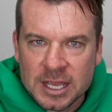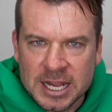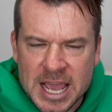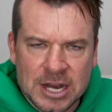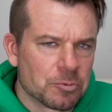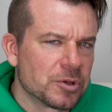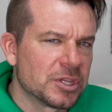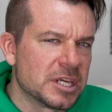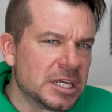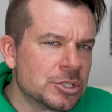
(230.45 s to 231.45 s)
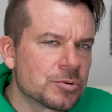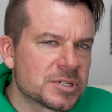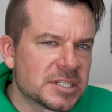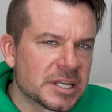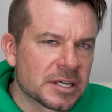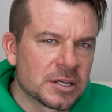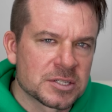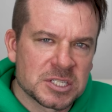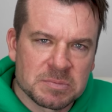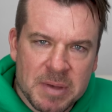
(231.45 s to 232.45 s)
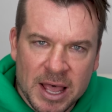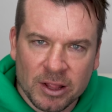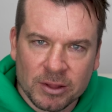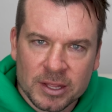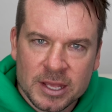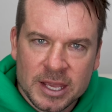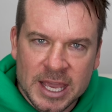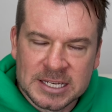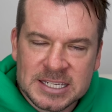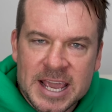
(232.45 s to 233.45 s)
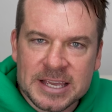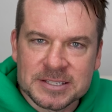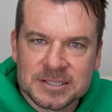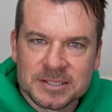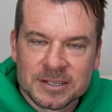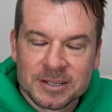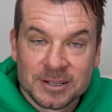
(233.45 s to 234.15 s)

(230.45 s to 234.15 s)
and had a really interesting smell and taste.